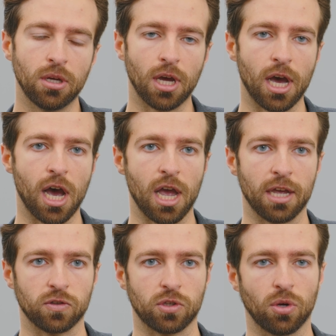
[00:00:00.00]

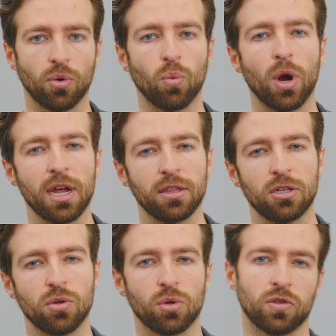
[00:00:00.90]
And so the way that
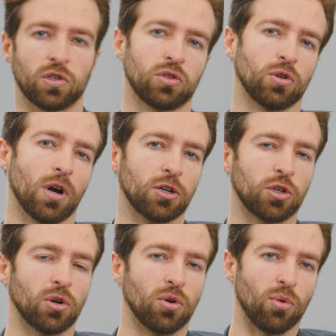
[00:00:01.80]
you can
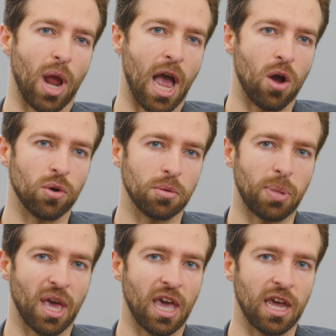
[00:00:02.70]
structure around
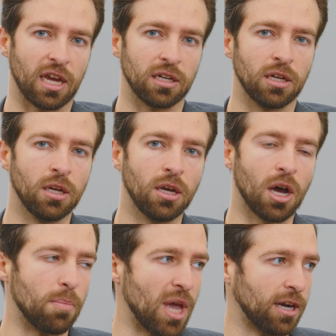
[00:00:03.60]
paying
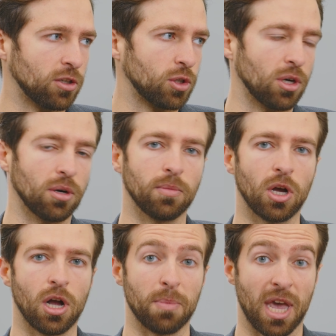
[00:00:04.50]
a manager
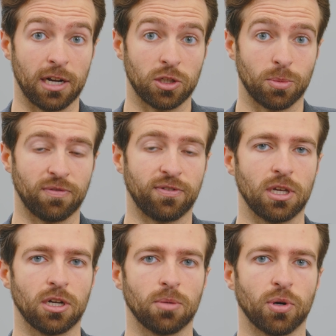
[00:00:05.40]
a management fee
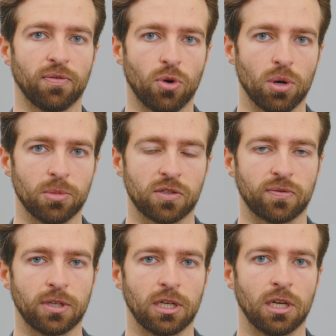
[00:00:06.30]
and a performance
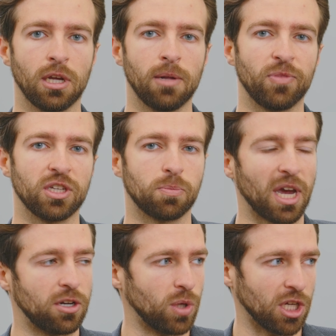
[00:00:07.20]
fee is
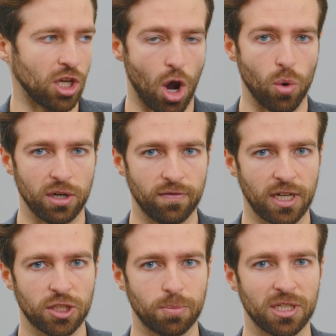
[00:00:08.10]
by doing
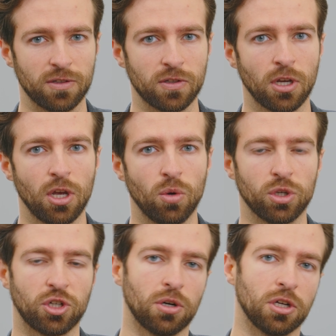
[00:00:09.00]
co-investments,
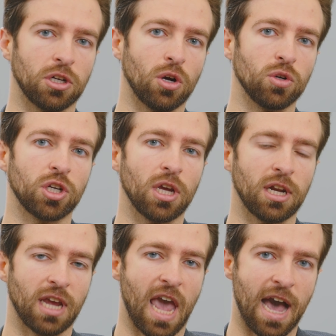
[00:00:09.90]
which are
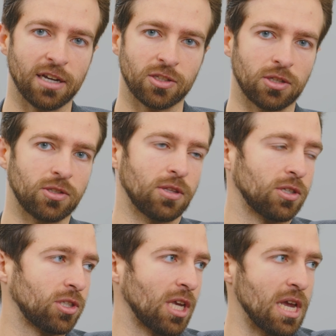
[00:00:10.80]
negotiating access to the
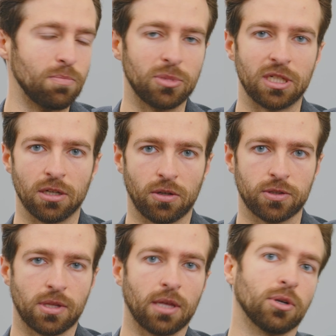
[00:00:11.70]
same
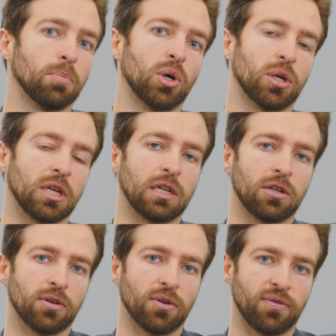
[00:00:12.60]
deals that they're putting
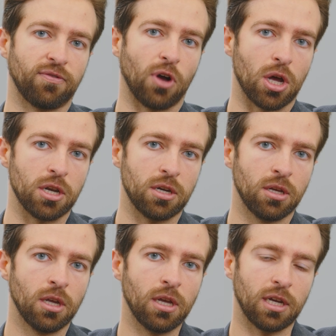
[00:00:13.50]
into their fund,
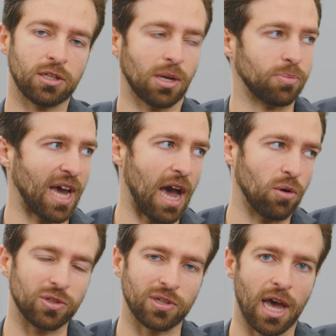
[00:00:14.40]
except
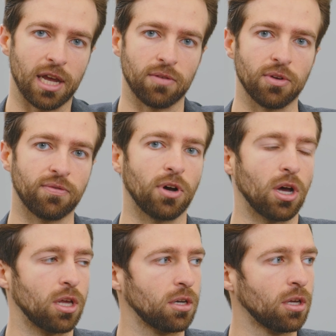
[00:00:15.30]
outside of the
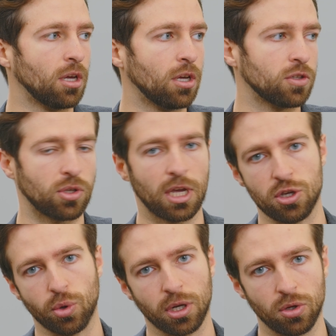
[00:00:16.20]
fund, so that
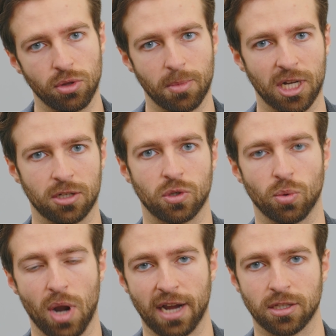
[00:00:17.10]
you can do them on a
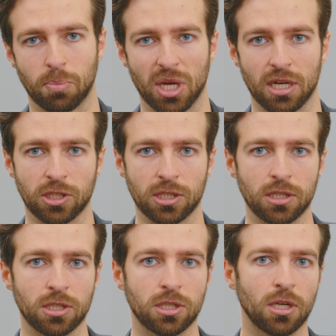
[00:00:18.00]
direct
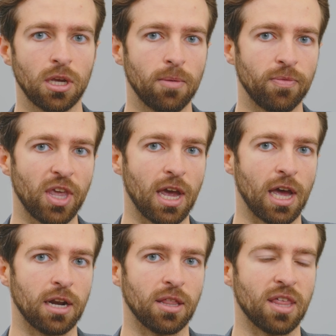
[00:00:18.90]
basis.
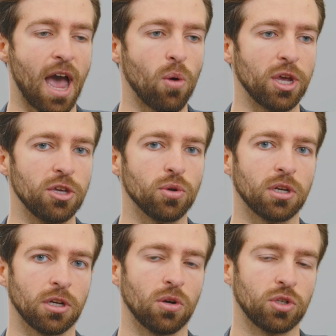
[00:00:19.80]
And that way you can
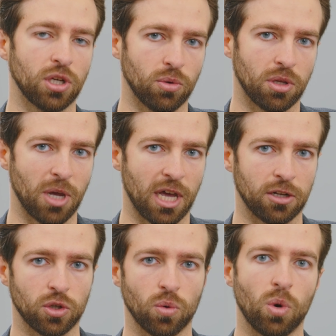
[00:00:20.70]
negotiate with the
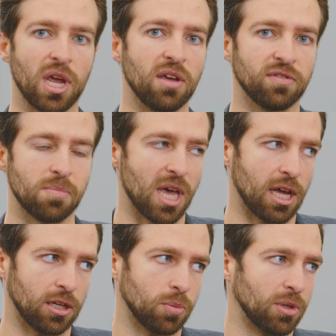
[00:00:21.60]
manager waived
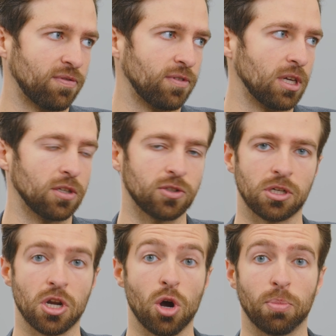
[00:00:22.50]
management fees
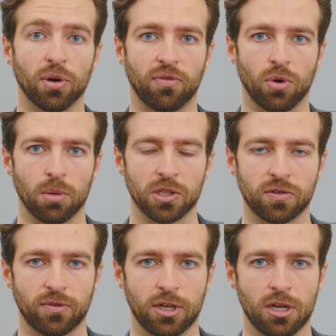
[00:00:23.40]
and no performance
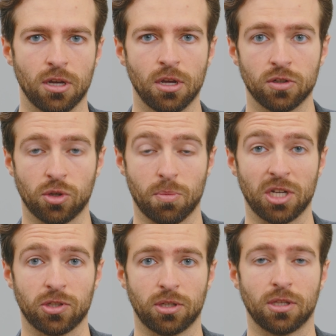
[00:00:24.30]
fee. So
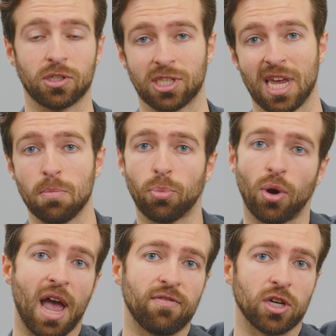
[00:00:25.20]
basically the same
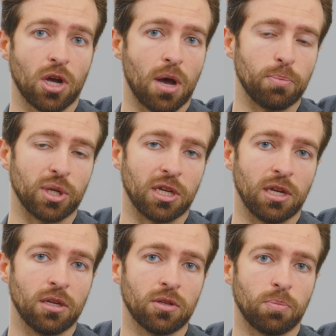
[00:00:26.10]
private
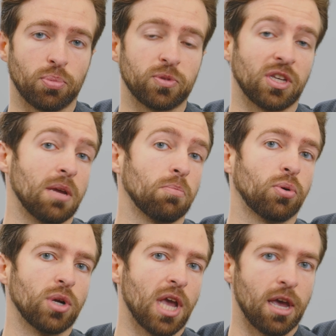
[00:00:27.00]
company, same
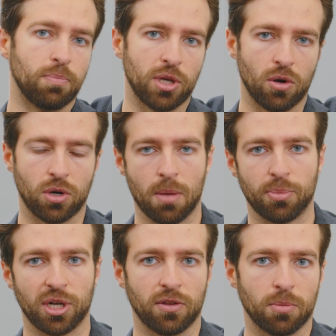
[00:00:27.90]
pre-IPO
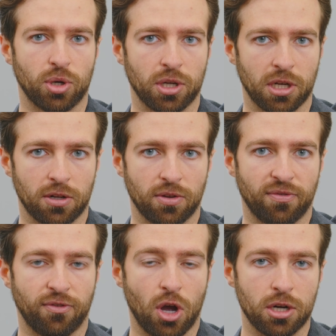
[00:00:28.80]
company they're putting into their
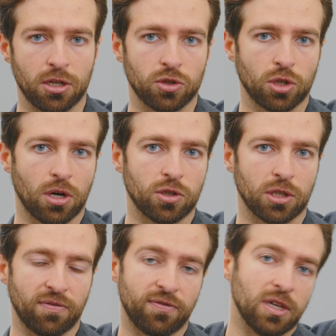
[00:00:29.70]
fund and
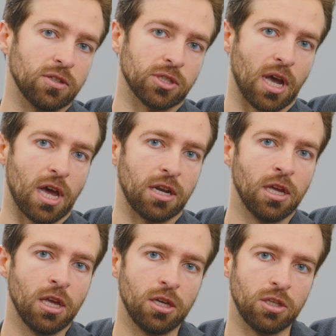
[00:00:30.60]
charging fees on,
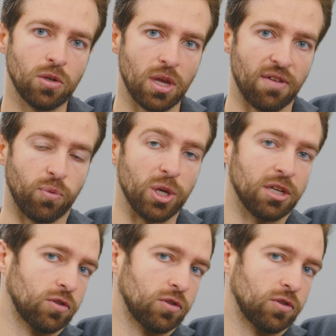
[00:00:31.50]
if we can